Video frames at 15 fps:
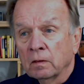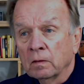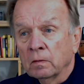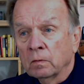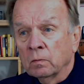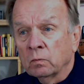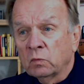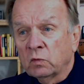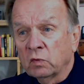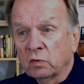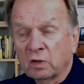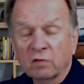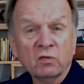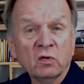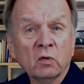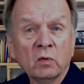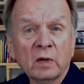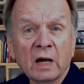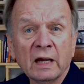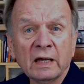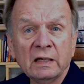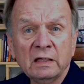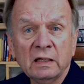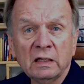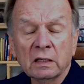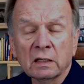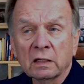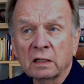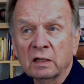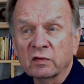To give you an idea,
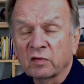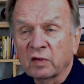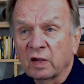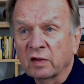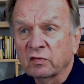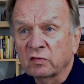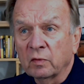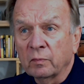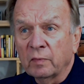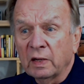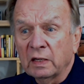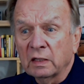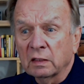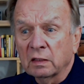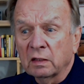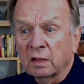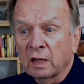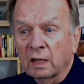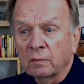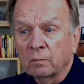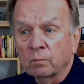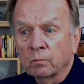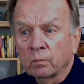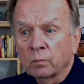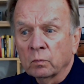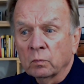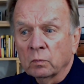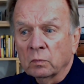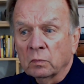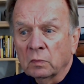it's estimated that
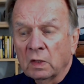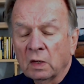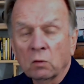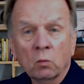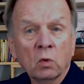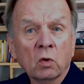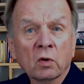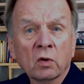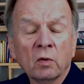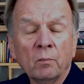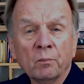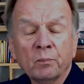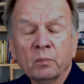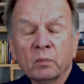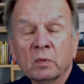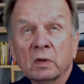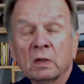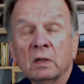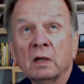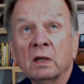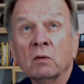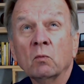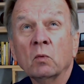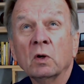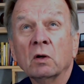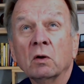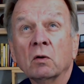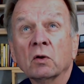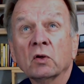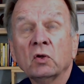it will, com it will
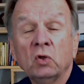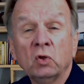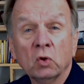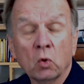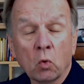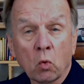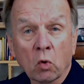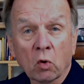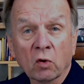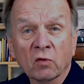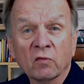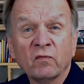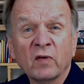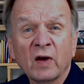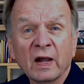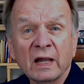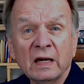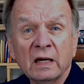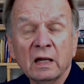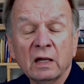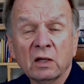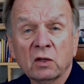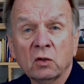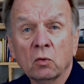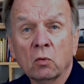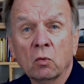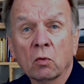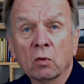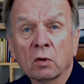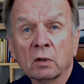cure, find a
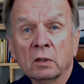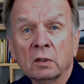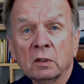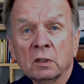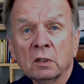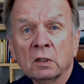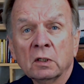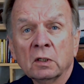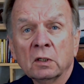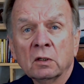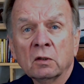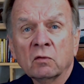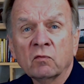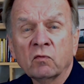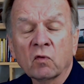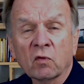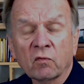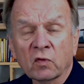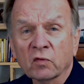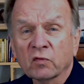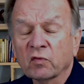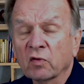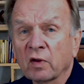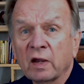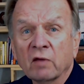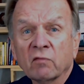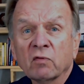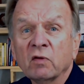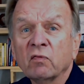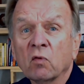cure for virtually every
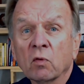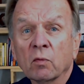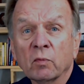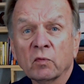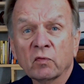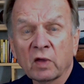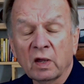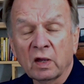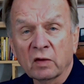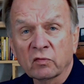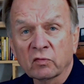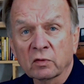form of cancer